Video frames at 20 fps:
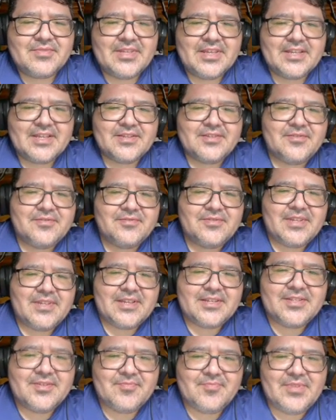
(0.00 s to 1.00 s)
Like, dude,
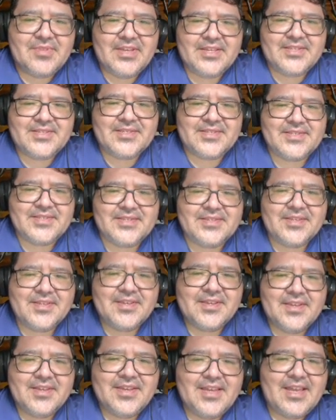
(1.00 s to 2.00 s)
like debates
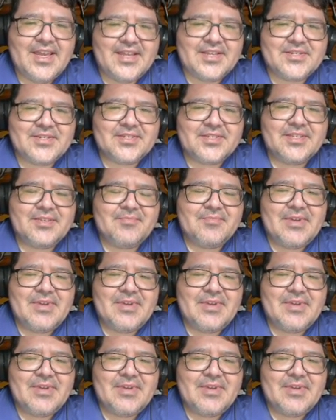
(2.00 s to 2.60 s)
actually